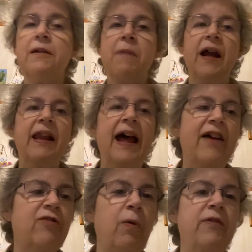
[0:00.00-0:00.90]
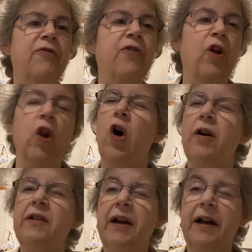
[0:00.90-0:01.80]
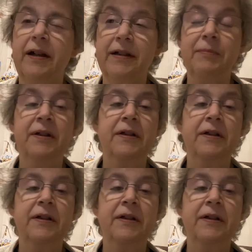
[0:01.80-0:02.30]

my last one for a long time,